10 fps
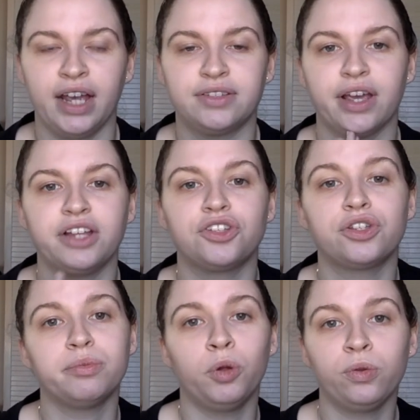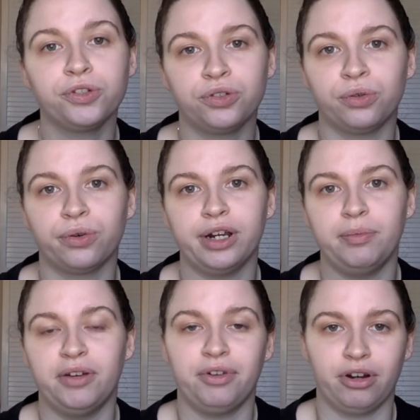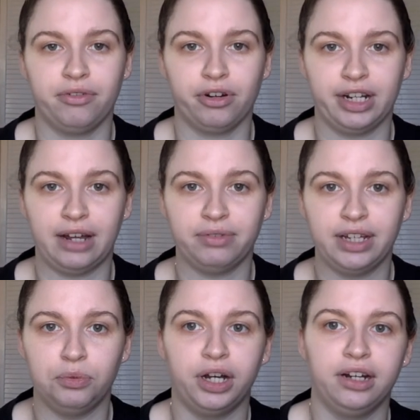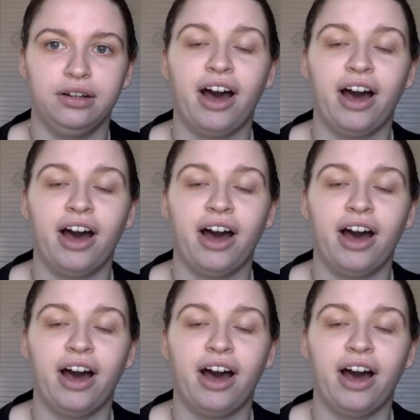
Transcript: It's, it's a small story, but a very, very lovely one.